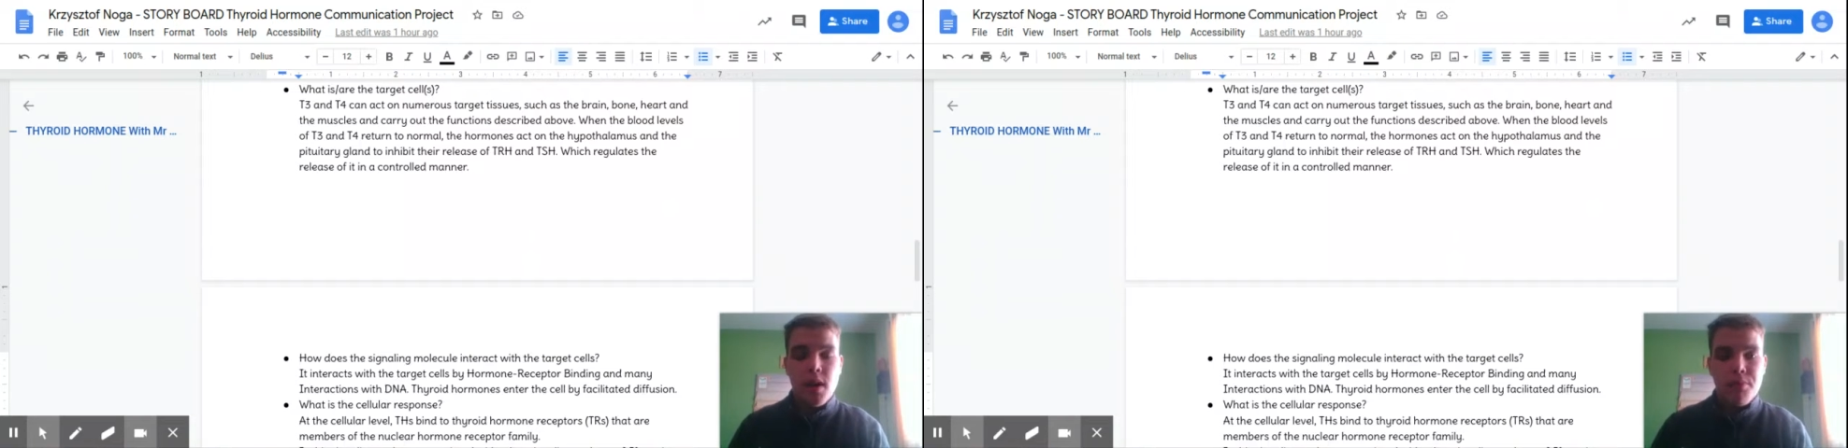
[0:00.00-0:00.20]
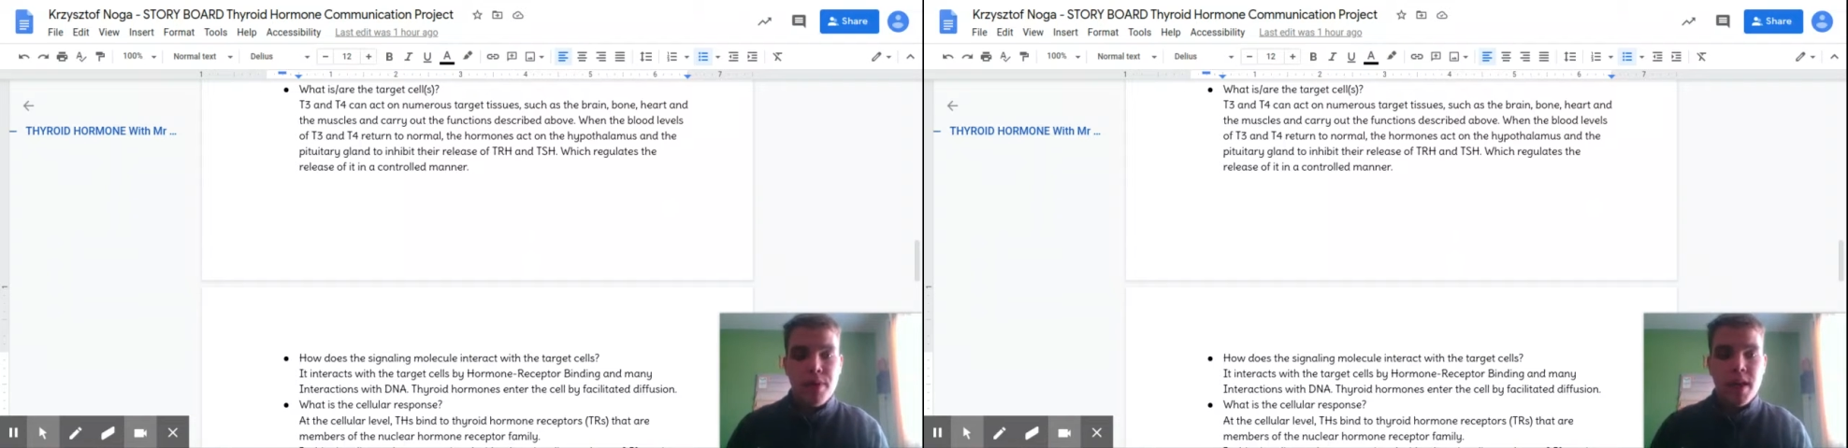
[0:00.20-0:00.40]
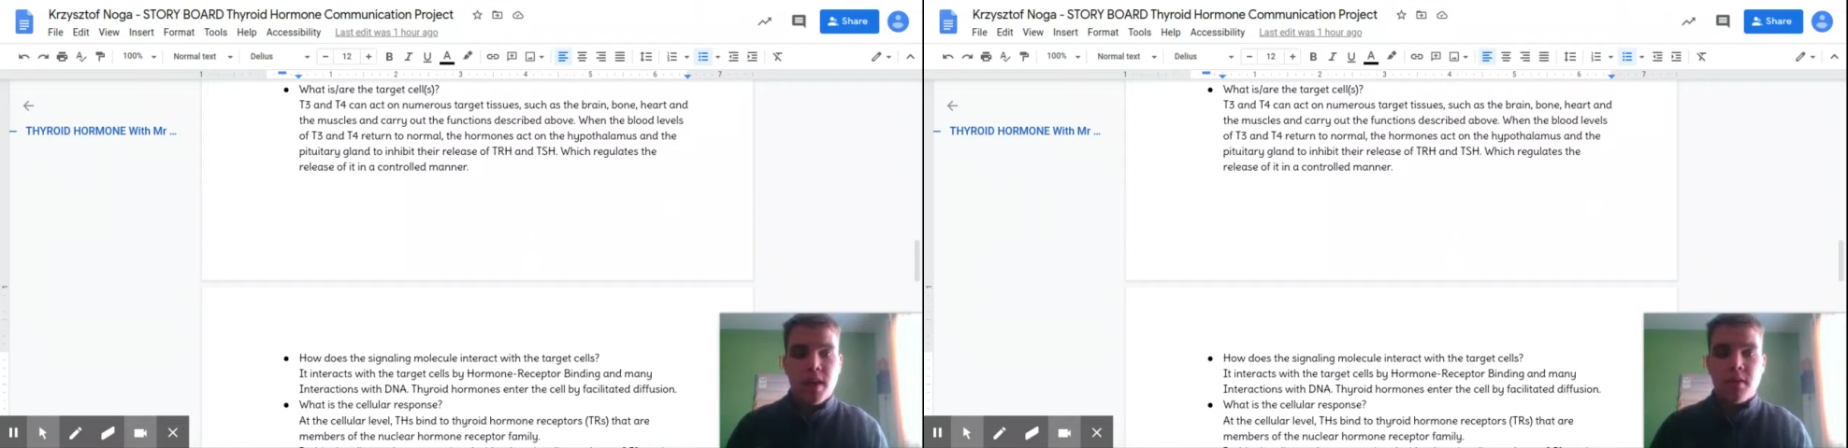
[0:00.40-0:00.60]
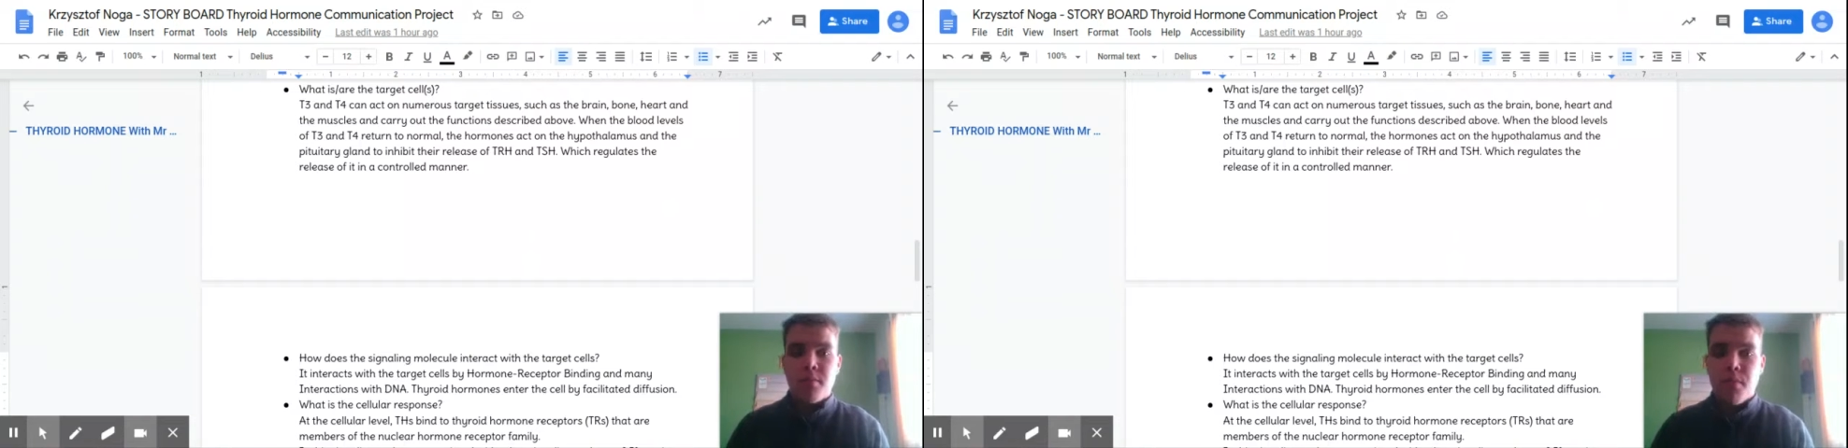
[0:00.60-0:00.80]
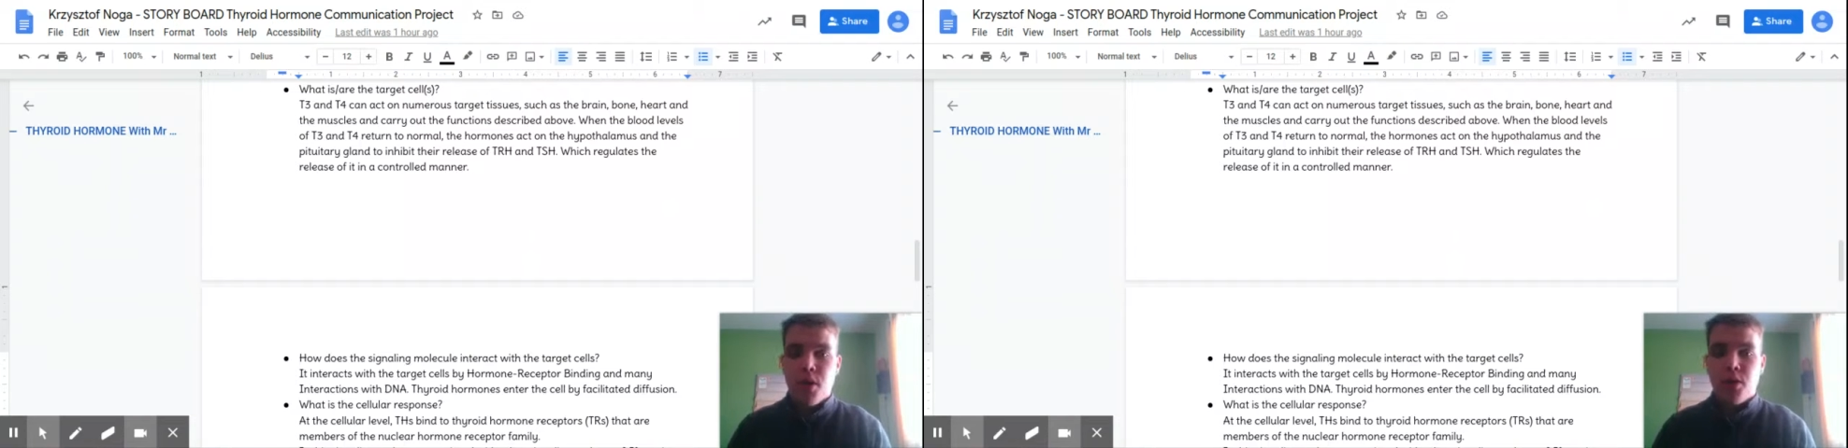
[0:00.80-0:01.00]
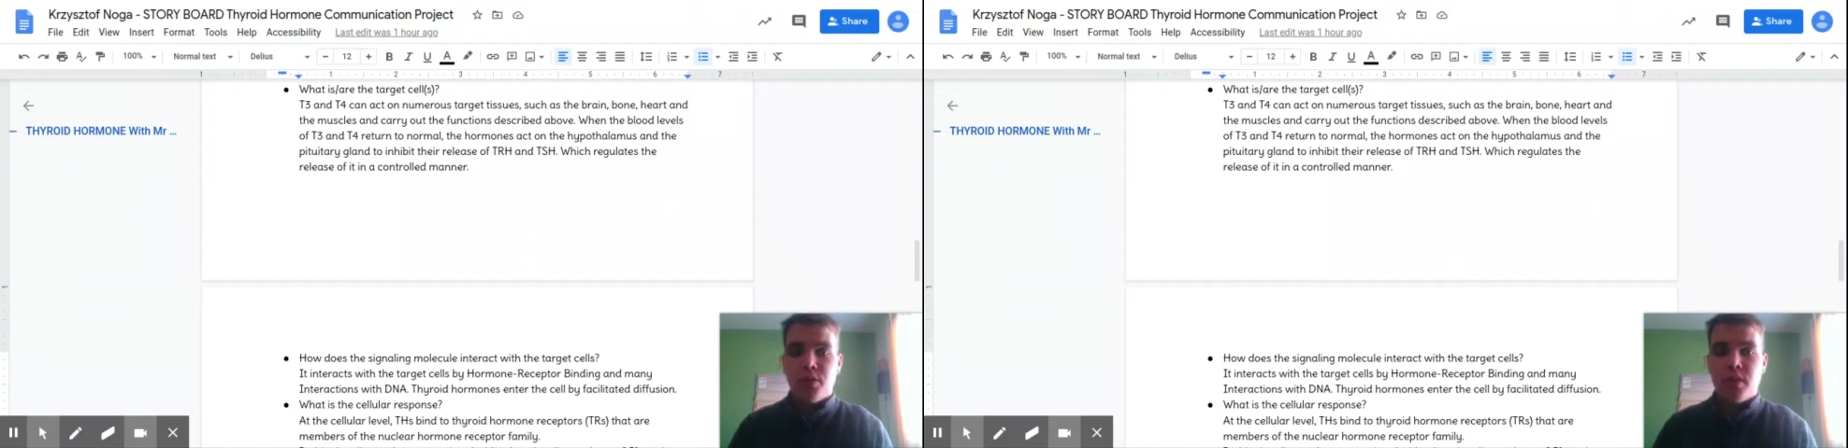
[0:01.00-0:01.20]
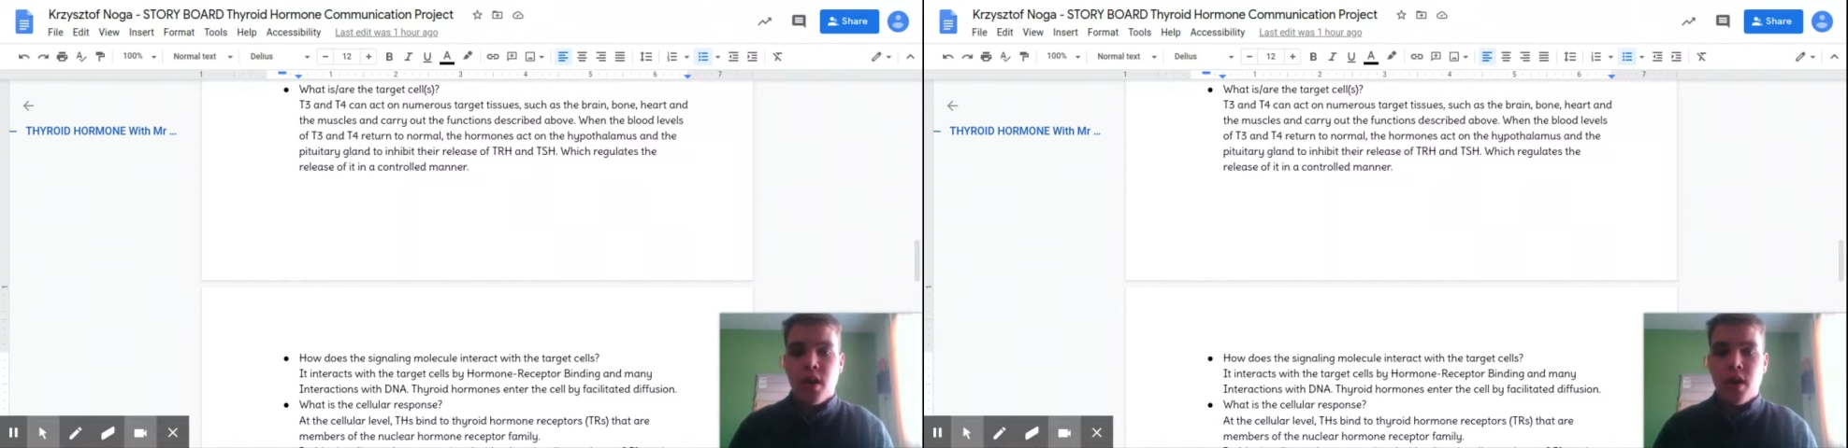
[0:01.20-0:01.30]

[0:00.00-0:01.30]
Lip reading: brain, bone,